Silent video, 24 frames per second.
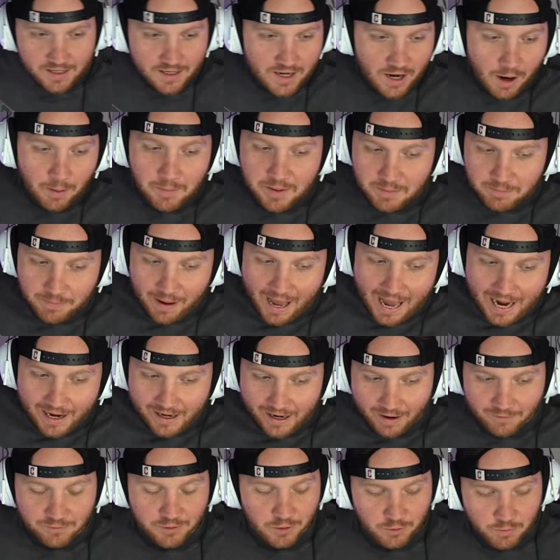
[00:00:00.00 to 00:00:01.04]
coming back
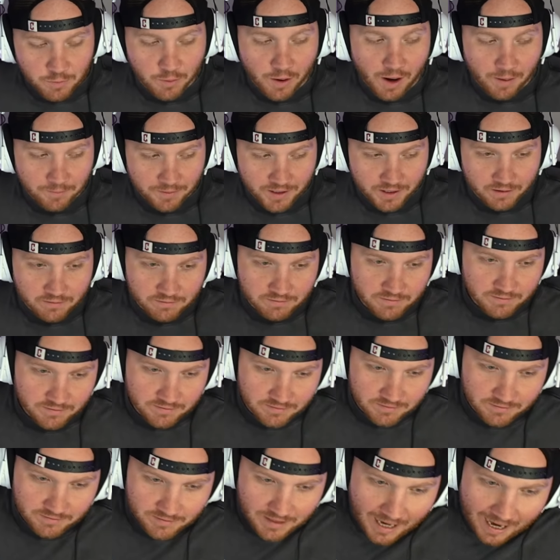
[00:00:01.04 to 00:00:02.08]
after you bought me.
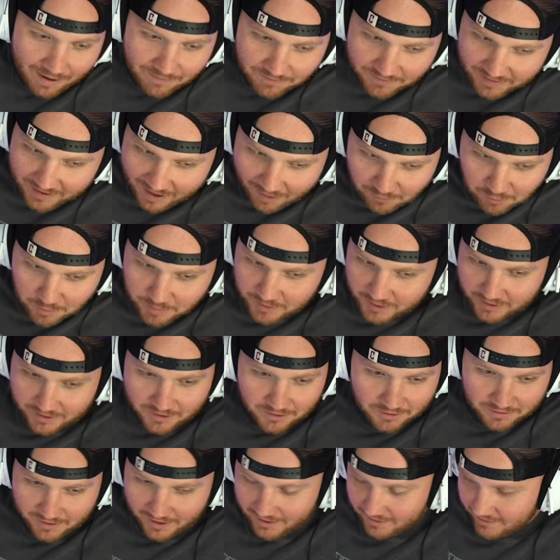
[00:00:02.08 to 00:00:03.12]
I've never been
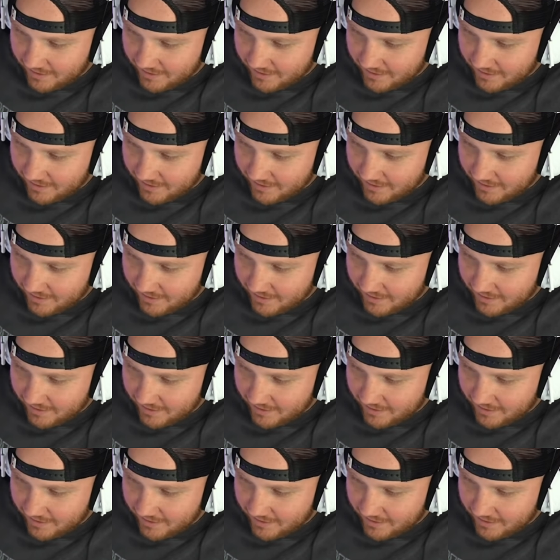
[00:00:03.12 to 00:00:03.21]
killed like